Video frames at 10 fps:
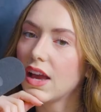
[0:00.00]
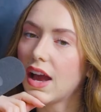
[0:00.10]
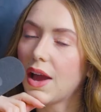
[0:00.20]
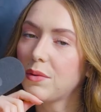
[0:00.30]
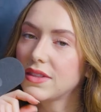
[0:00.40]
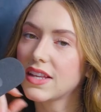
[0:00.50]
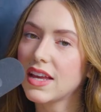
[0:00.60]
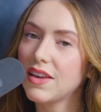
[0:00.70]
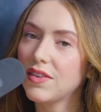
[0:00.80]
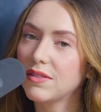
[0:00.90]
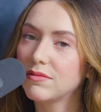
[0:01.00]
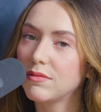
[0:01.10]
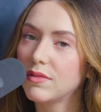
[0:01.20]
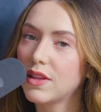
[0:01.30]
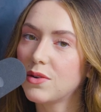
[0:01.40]
Yeah, I would say even
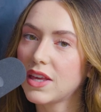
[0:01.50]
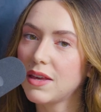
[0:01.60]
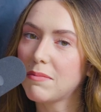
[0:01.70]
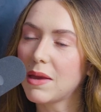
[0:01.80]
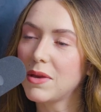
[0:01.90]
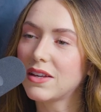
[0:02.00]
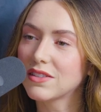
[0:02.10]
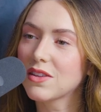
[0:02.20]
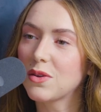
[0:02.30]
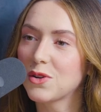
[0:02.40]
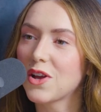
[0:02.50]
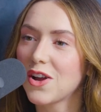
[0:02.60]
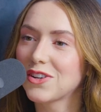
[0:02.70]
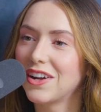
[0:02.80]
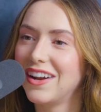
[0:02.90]
low key, maybe consult your
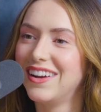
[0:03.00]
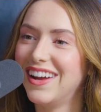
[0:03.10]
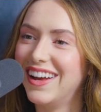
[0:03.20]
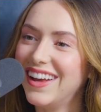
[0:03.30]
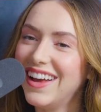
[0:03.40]
doctor. Yeah.